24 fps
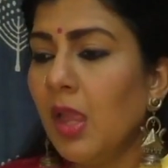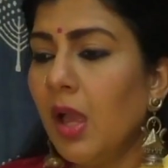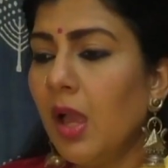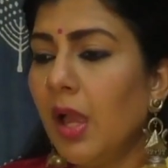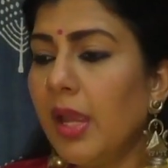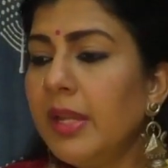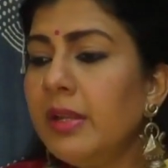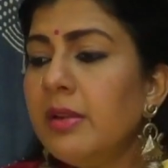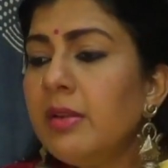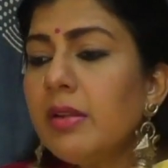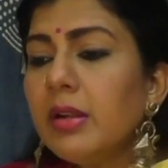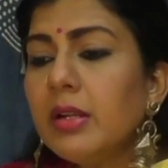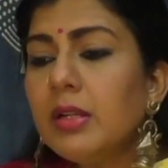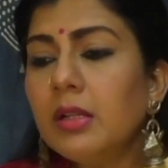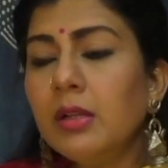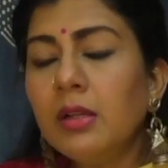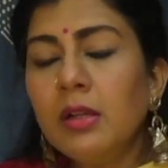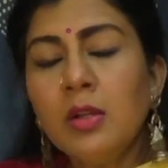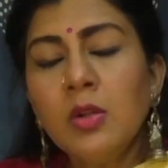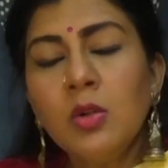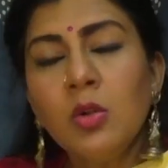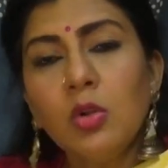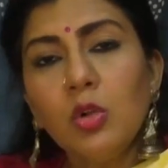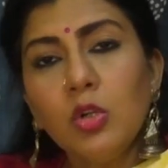in
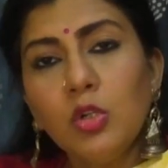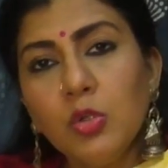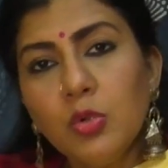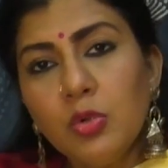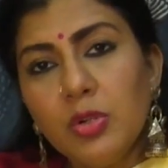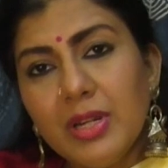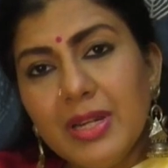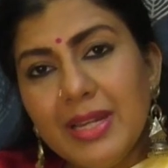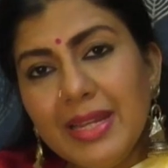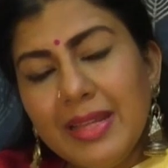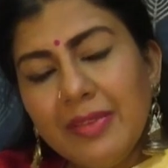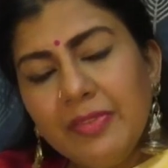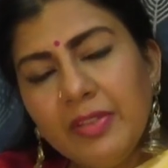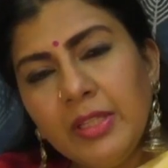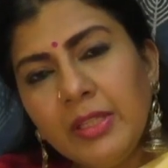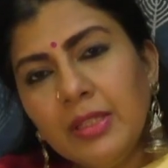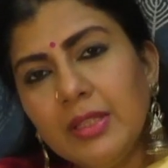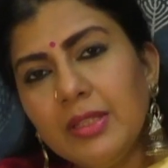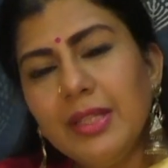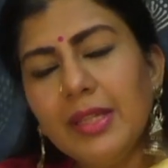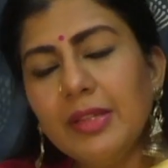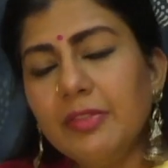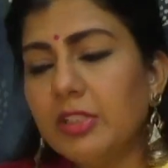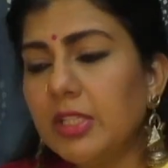return to relieving the
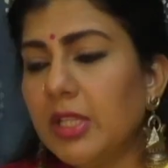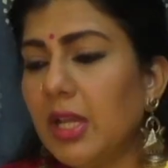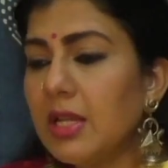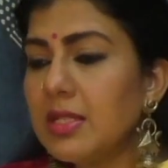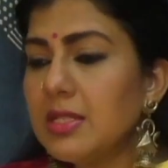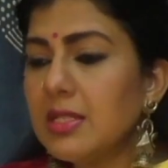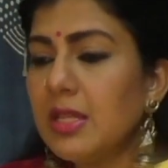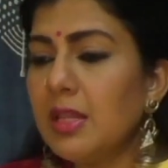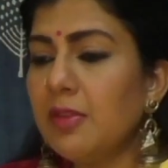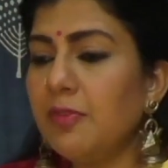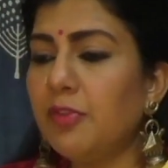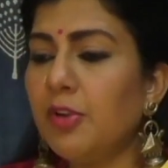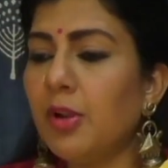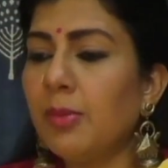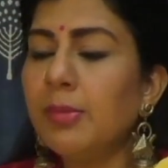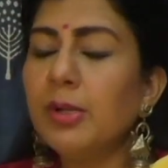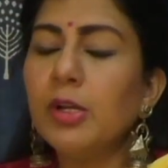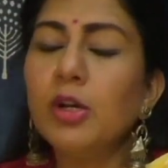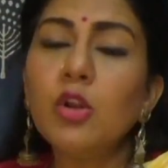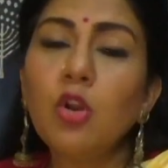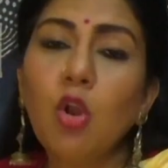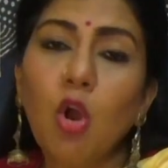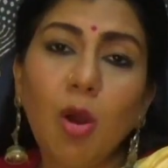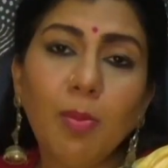Devadasi from
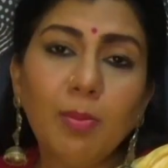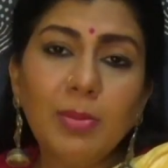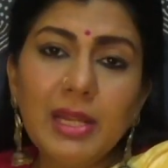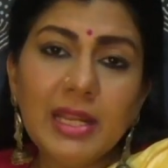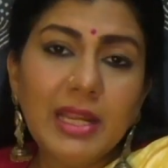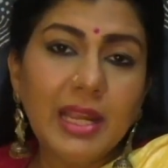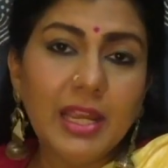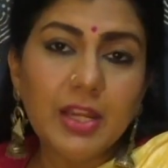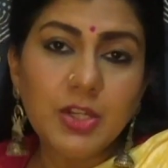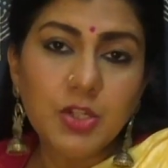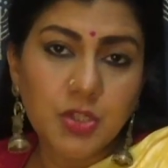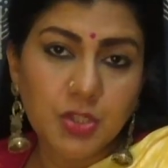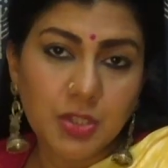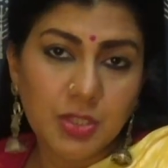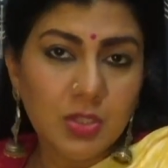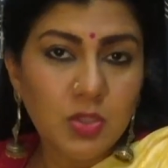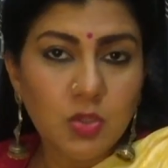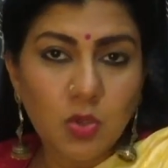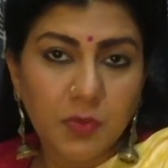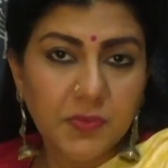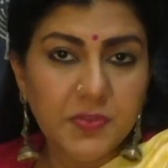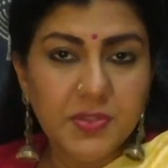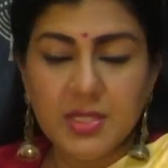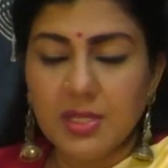her obligations
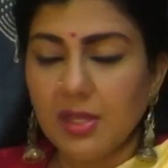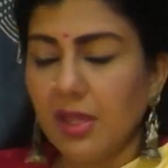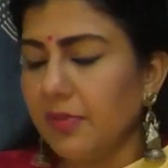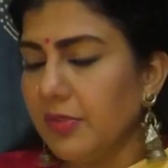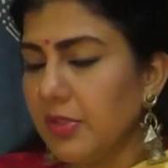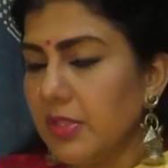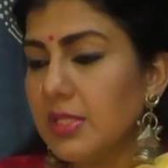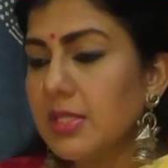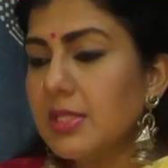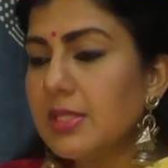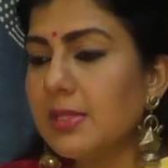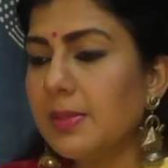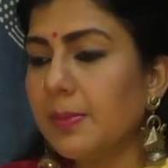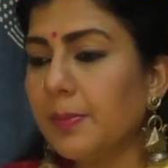of service.